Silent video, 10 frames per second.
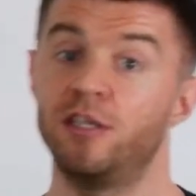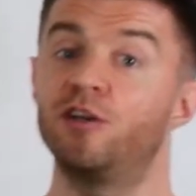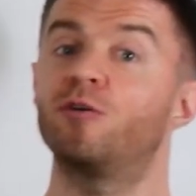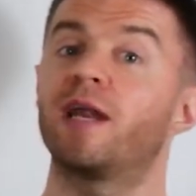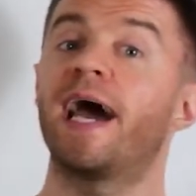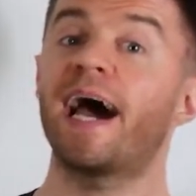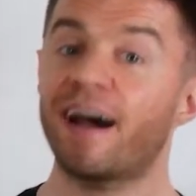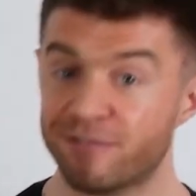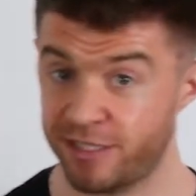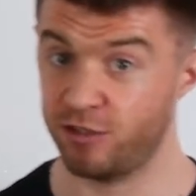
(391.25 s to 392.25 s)
You don't
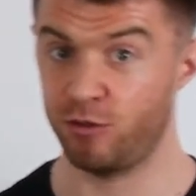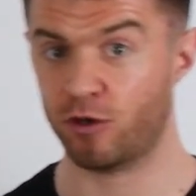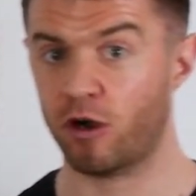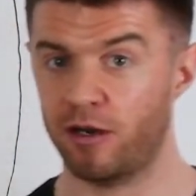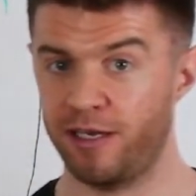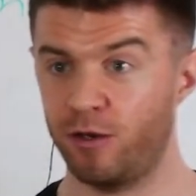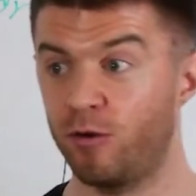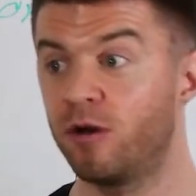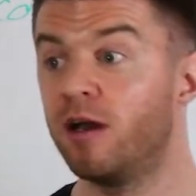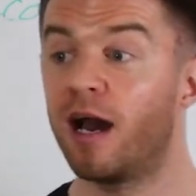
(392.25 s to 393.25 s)
have to do
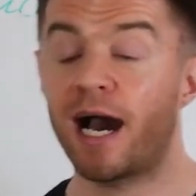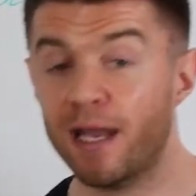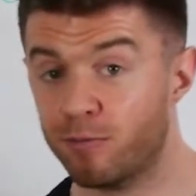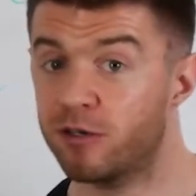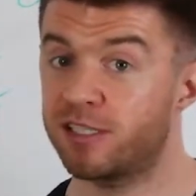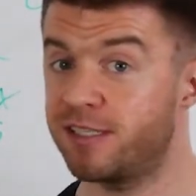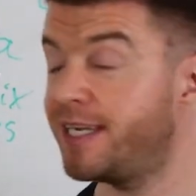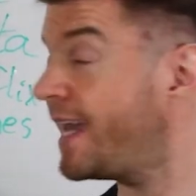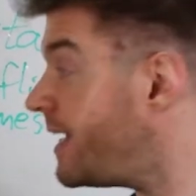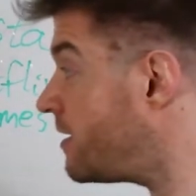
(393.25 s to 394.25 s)
cardio. I
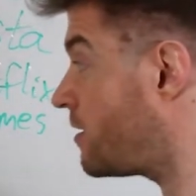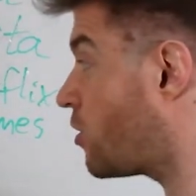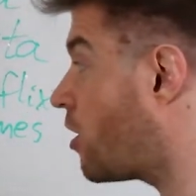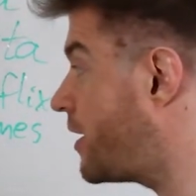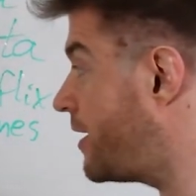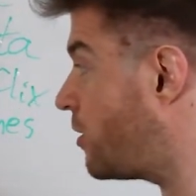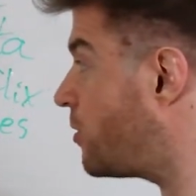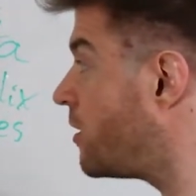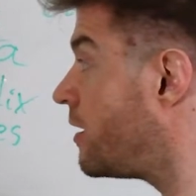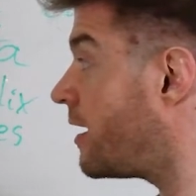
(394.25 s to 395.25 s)
personally hate cardio.